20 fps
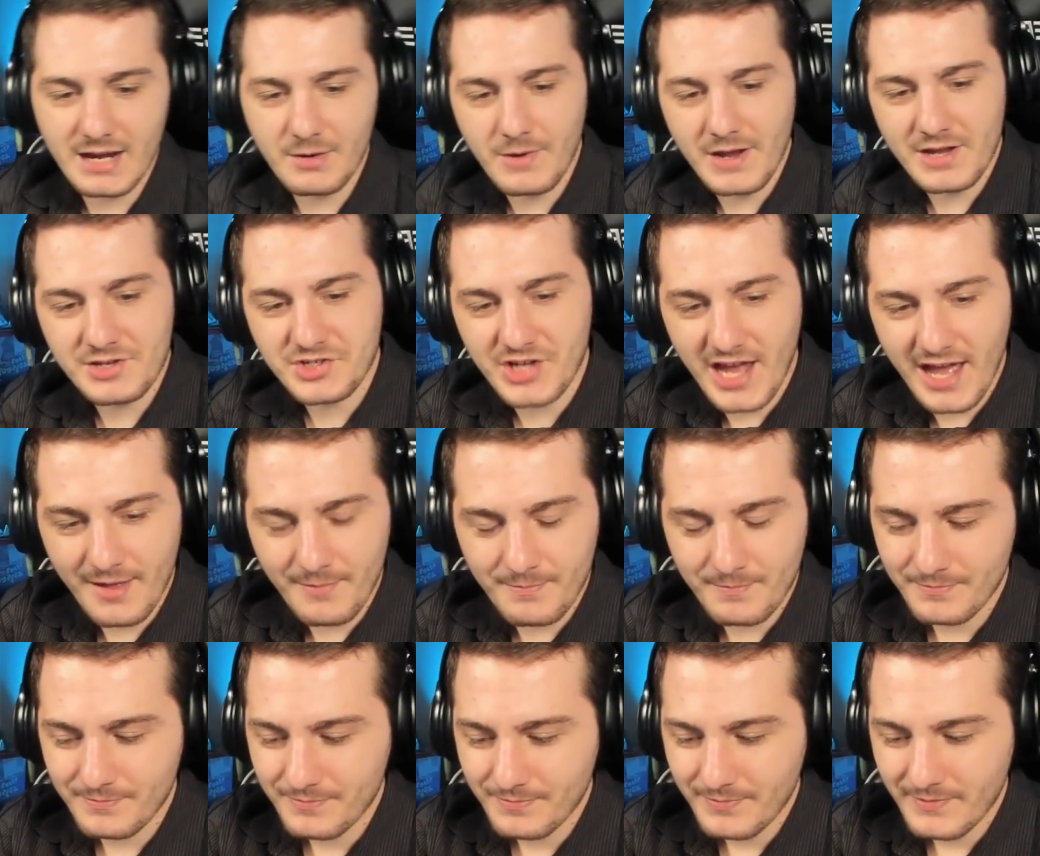Anyway,
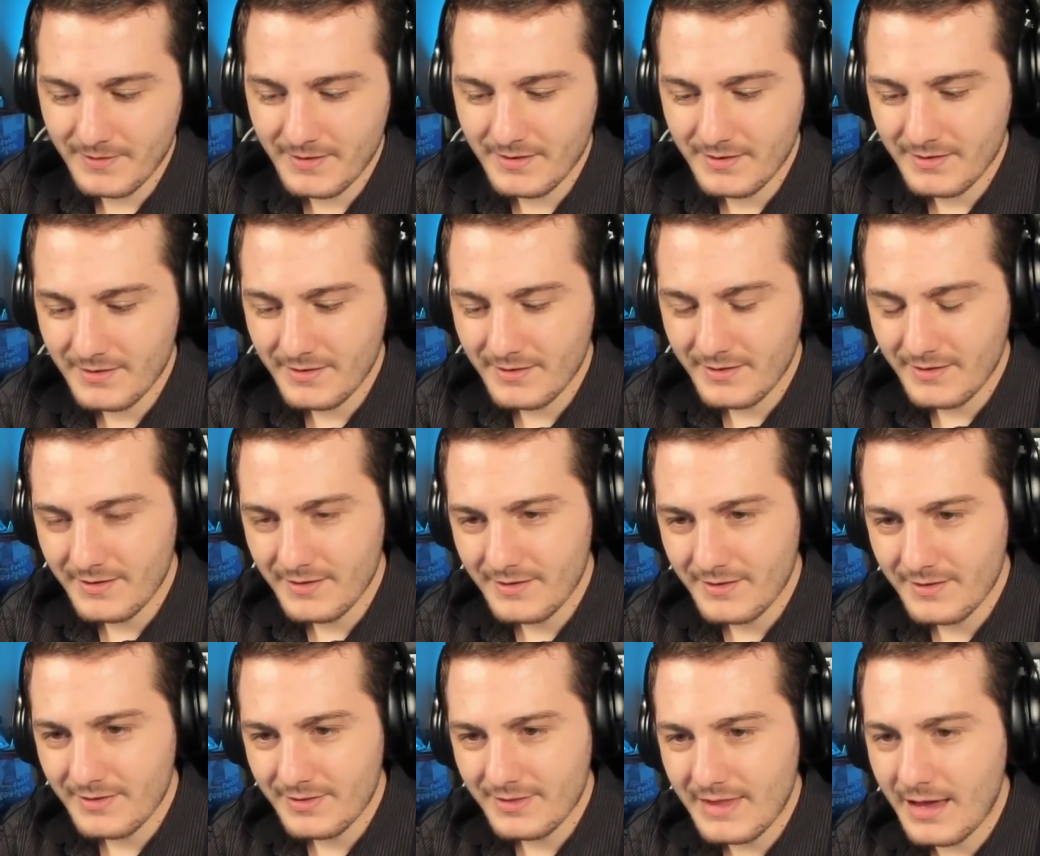chat,
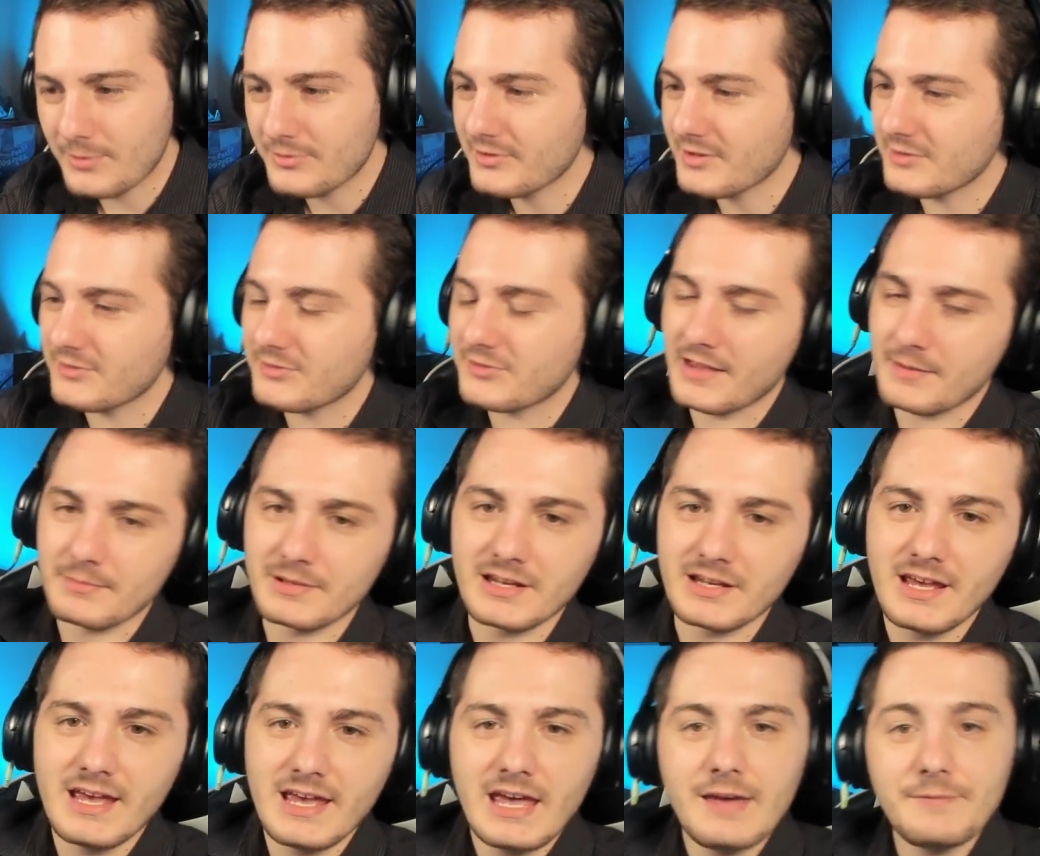that was a good
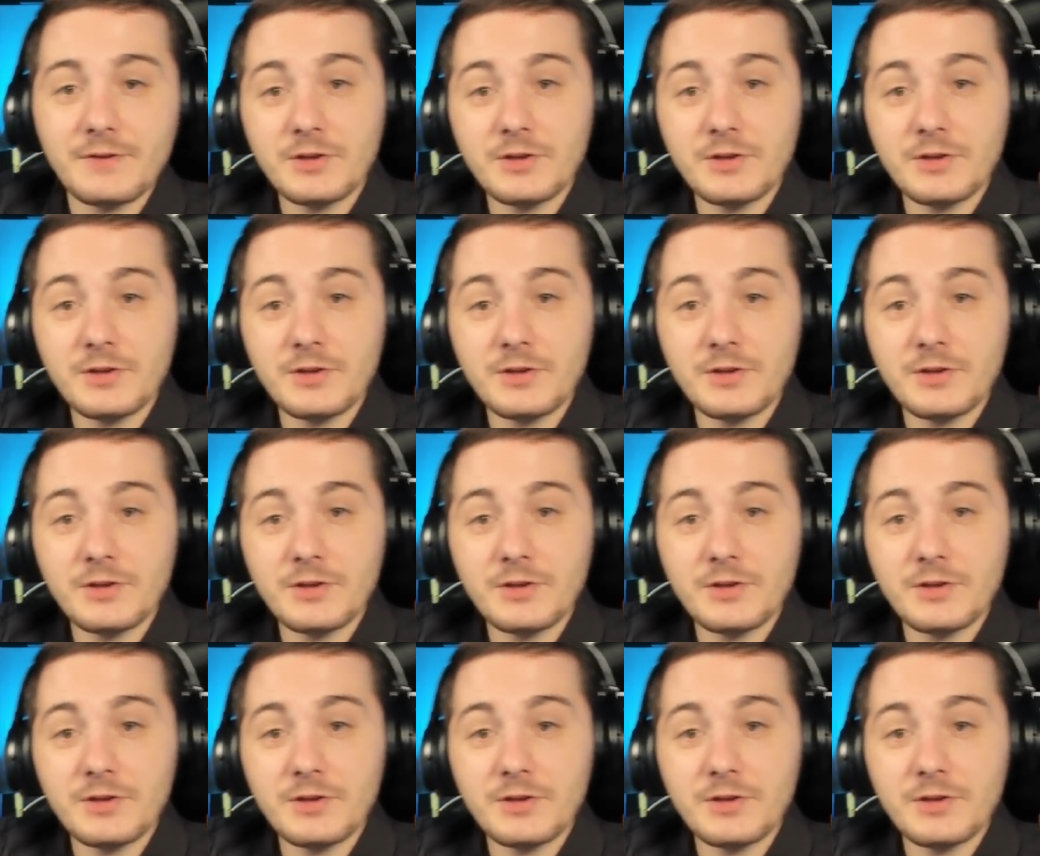segment.